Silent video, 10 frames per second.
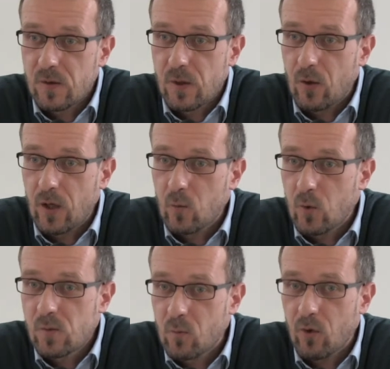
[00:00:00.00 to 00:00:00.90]
So it
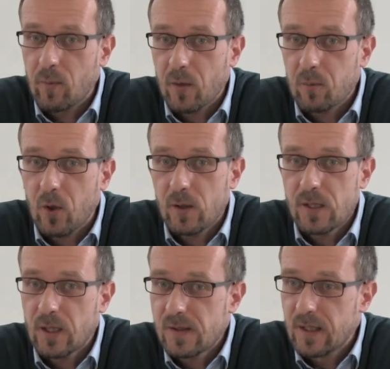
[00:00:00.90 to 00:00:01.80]
was more about
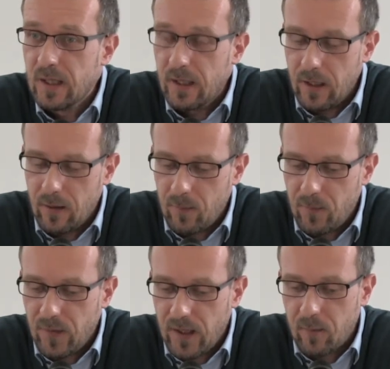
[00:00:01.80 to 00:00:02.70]
politics
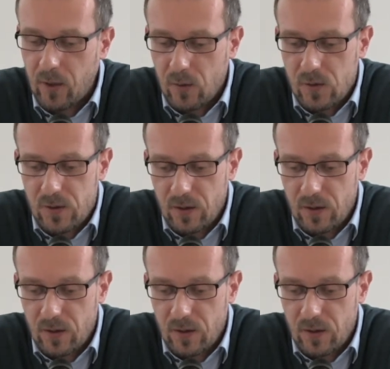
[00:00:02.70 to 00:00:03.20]
than about